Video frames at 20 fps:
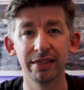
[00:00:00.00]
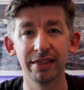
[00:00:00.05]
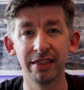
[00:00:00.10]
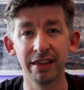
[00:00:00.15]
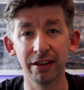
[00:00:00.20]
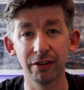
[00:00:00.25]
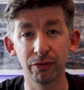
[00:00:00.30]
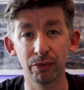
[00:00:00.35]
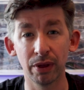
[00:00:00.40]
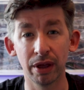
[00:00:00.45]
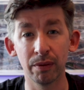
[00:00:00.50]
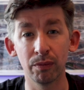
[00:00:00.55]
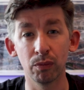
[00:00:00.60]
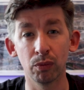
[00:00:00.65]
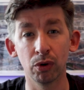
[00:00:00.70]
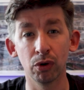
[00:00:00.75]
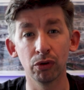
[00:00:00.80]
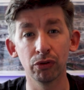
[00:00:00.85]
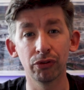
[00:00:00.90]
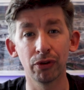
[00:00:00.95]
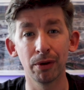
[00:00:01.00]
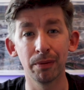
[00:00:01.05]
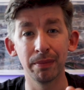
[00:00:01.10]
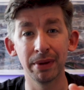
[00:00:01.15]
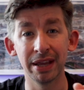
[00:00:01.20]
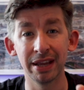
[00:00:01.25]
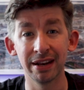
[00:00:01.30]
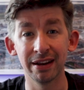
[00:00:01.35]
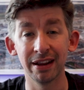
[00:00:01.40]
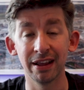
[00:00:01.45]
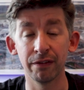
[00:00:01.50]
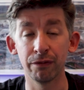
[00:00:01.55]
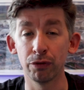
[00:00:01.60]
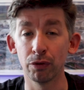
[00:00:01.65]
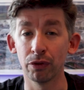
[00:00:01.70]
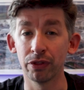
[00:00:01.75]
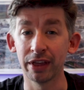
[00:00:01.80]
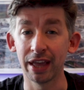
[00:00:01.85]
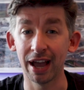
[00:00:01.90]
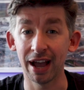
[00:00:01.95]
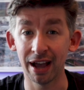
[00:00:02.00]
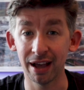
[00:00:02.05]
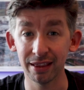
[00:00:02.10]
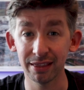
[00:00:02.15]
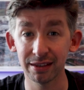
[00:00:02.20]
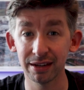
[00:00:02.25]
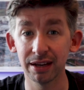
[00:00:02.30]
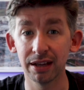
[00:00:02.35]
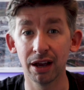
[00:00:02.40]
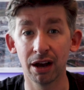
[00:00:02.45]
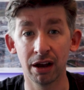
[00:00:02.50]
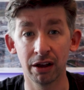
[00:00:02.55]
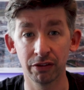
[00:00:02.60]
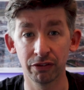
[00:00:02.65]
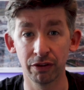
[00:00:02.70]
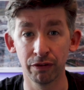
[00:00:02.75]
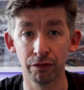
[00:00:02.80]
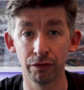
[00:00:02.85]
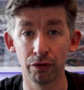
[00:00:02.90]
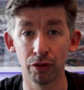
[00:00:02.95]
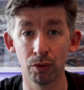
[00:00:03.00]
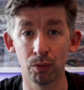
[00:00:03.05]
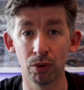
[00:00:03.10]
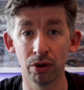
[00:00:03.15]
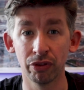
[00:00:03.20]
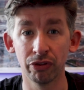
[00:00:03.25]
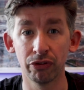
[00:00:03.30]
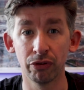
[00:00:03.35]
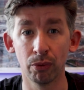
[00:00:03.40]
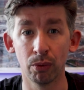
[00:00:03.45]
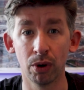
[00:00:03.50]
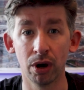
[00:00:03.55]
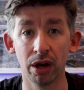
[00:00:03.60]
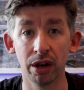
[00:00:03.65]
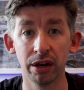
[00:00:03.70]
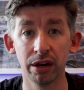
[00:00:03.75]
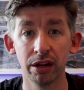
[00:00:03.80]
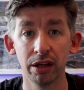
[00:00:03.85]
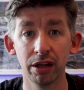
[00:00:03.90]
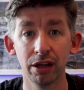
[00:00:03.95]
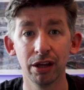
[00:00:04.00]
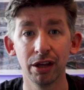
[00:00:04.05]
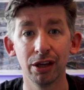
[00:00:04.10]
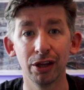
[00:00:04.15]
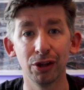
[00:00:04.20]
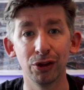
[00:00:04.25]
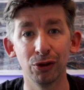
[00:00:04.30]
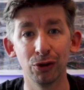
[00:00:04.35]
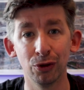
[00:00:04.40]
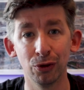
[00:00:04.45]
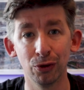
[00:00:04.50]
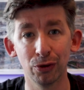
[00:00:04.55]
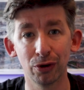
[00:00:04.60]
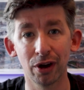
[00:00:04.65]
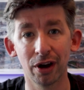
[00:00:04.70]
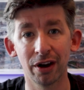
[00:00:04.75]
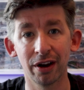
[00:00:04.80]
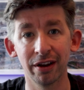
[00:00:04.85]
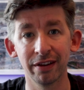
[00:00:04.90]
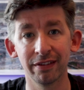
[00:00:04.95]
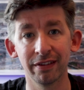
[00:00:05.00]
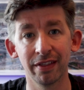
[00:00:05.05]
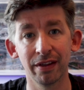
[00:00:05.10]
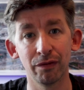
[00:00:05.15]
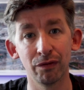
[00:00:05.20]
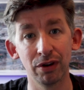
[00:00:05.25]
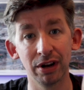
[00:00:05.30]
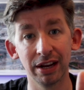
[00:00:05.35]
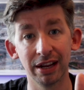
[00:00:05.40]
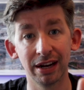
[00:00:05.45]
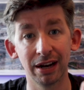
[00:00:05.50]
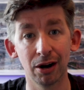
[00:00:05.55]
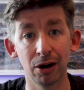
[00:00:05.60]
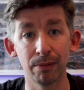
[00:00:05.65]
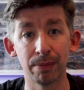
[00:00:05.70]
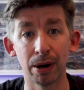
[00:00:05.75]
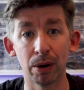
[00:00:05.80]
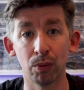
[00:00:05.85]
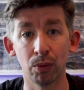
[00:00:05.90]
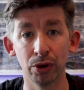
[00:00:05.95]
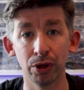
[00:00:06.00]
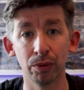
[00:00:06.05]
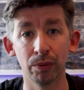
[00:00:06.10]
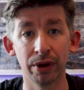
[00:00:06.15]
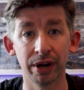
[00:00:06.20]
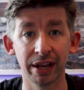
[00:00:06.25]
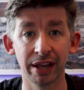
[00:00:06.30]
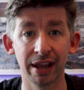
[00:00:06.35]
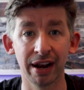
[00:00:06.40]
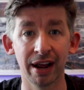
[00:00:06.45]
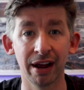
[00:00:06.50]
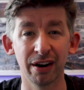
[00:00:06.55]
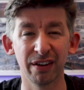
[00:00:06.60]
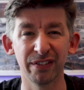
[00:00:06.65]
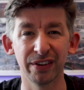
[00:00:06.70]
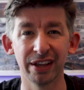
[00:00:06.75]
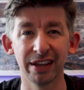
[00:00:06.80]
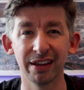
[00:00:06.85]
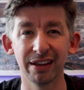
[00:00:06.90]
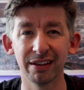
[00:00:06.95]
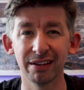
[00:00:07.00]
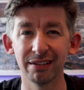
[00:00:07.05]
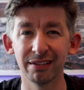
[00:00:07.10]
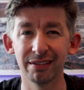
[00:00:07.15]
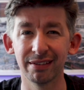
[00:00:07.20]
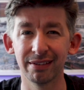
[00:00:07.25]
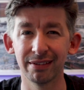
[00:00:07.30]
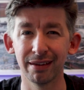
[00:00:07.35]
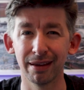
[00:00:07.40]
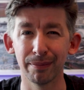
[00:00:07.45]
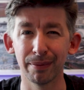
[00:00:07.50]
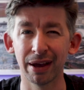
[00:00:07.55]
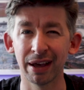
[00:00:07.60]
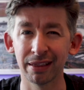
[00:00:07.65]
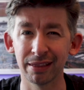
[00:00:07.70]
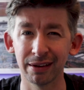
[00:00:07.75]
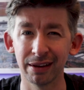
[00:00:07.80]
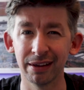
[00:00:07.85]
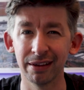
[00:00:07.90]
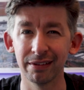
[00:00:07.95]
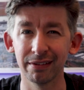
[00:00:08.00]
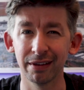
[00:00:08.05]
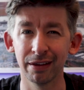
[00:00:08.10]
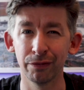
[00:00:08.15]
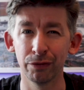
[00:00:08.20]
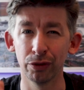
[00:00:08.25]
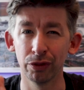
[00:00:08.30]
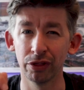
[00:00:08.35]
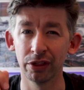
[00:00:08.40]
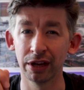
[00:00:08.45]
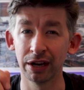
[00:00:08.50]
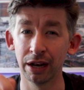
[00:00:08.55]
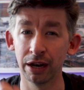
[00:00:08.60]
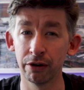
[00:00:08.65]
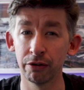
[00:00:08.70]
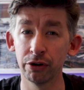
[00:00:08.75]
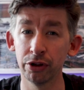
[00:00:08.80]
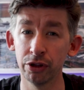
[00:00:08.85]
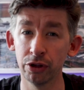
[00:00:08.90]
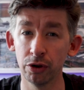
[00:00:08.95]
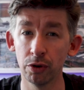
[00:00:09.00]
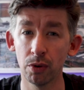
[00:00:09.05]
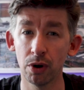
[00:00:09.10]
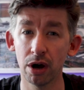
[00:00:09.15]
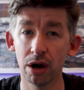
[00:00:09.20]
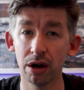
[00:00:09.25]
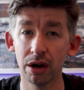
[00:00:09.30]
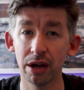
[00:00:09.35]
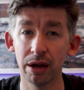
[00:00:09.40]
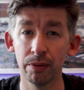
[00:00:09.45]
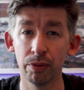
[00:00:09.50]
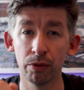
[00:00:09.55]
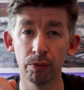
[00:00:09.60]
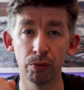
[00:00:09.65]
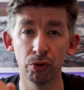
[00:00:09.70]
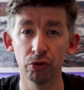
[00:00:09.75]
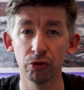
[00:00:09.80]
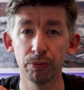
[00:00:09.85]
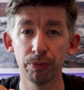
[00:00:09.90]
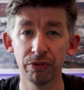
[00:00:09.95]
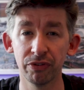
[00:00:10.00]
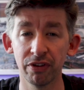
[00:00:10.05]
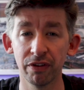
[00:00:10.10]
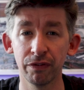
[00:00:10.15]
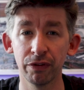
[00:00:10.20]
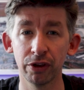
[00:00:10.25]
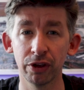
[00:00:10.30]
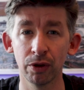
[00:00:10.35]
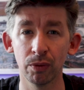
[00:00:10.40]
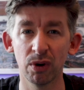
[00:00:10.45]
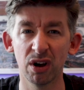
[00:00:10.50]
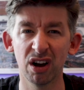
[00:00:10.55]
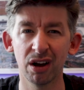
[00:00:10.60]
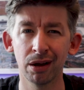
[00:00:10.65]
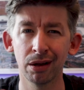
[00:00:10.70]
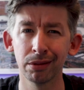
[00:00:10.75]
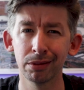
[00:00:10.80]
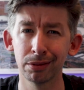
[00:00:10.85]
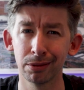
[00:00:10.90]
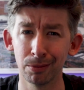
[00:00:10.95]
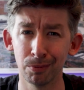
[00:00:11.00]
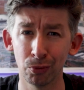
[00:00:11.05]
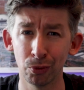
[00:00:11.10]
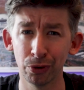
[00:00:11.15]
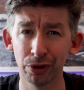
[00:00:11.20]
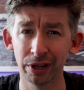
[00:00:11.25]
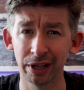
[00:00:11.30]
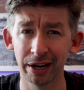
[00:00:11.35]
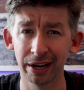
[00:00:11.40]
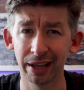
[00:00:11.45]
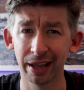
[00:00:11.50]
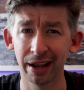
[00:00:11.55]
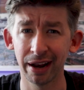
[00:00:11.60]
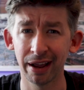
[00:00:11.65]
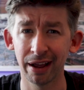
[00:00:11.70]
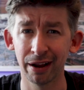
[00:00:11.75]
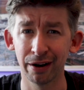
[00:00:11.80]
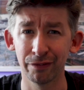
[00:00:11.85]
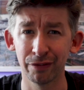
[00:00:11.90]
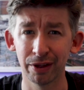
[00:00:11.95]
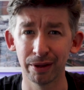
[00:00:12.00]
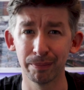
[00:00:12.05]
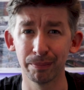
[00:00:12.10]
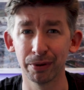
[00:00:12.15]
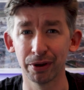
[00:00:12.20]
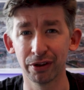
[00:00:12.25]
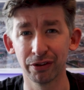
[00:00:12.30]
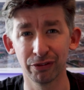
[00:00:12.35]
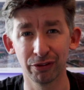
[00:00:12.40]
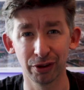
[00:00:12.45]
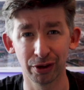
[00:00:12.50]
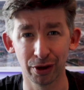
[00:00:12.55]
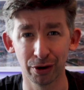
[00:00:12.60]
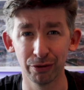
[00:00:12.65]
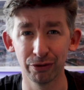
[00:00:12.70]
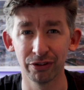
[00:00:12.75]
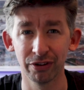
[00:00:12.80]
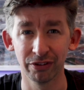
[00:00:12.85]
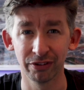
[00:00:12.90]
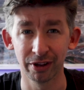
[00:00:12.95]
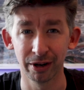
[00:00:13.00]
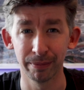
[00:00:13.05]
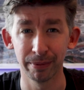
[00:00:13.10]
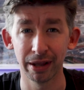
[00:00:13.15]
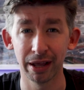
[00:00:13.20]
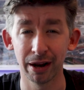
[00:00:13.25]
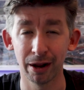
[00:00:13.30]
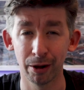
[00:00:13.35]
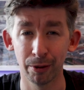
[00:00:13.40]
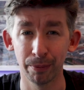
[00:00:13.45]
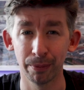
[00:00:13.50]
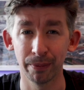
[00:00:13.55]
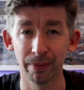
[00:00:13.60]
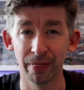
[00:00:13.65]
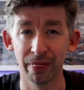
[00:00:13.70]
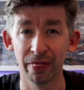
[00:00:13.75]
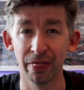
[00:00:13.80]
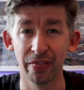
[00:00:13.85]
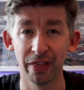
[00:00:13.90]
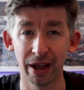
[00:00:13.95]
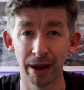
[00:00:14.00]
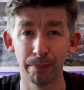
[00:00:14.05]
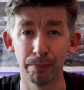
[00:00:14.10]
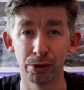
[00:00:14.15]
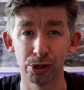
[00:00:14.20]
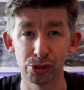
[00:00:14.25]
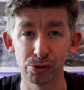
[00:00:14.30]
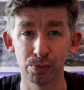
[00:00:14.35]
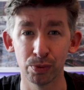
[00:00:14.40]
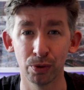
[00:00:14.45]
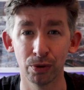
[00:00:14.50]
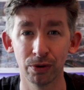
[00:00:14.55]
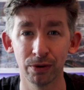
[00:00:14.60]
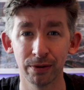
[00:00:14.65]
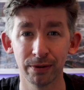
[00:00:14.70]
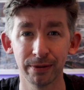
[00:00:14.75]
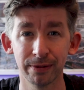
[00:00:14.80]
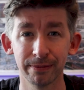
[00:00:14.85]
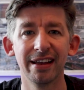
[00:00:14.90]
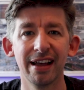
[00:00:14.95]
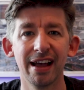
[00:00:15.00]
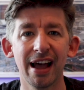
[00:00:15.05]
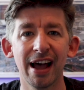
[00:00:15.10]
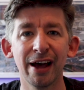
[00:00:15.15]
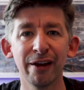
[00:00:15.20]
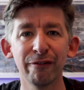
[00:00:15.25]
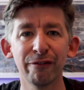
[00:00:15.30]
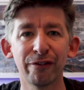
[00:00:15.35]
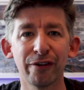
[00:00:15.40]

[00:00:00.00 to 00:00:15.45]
This then will also mean if you're the athlete asking for the one-to-one, you guys are then really clear about what you want to get out of it. Tip athletes, the clearer you are and the more specific you are, the more you're going to get out of it, because the coach is going to be able to help that much more. And